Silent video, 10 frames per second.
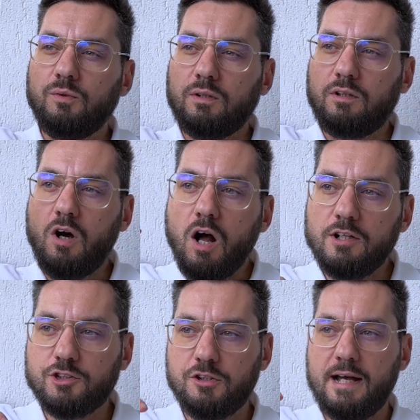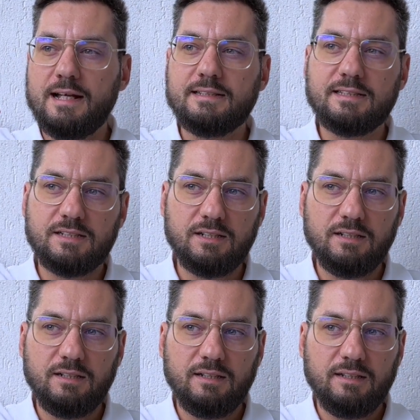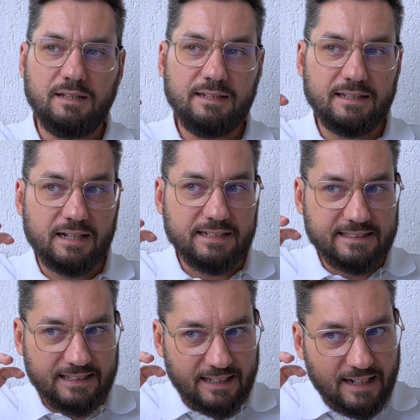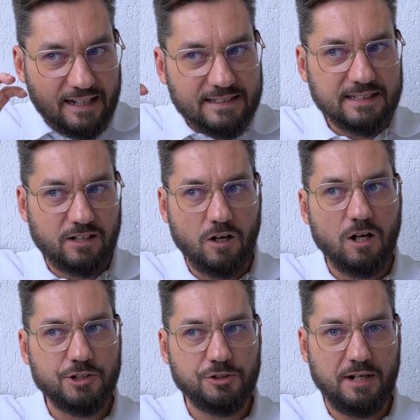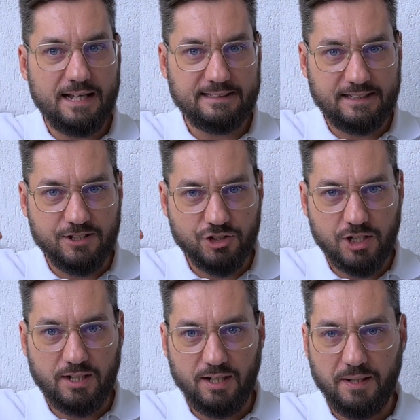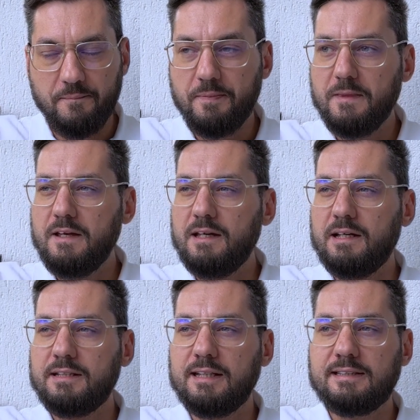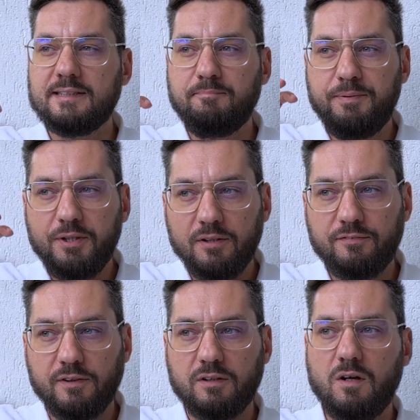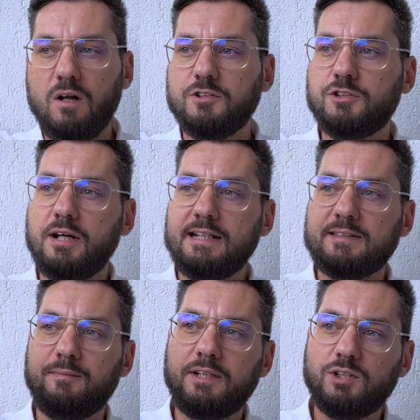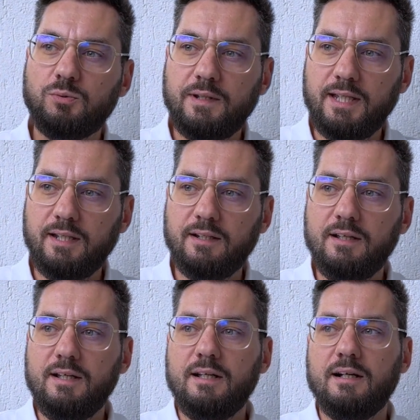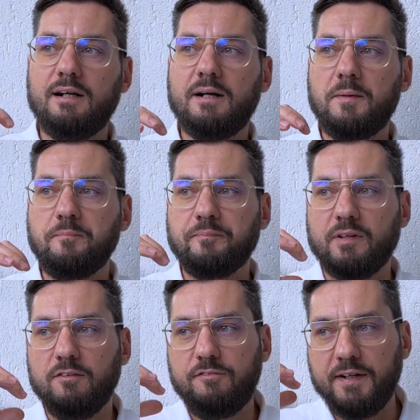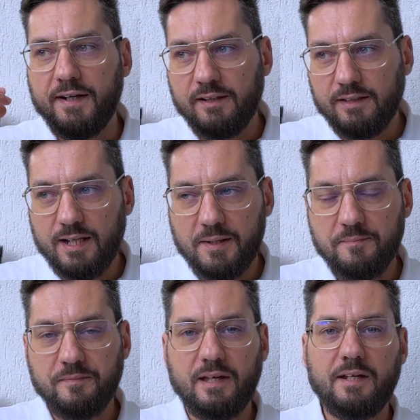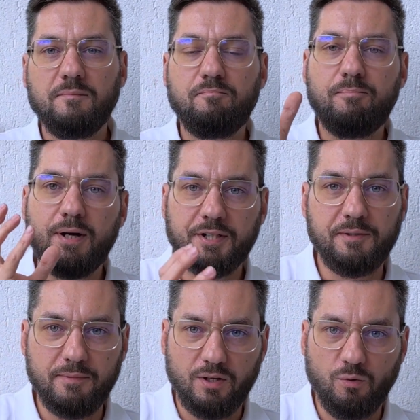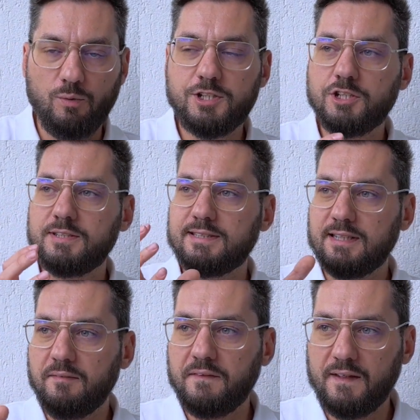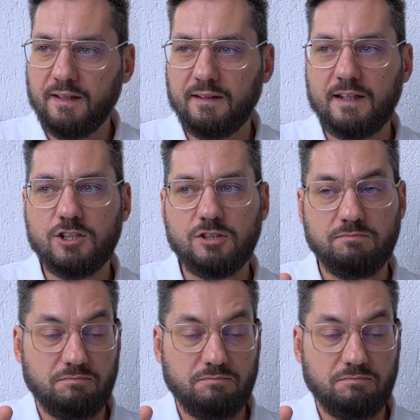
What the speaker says: contrast, because it is a contrast in Jicky. It's a beautiful contrast between vanilla and bergamot, which is something that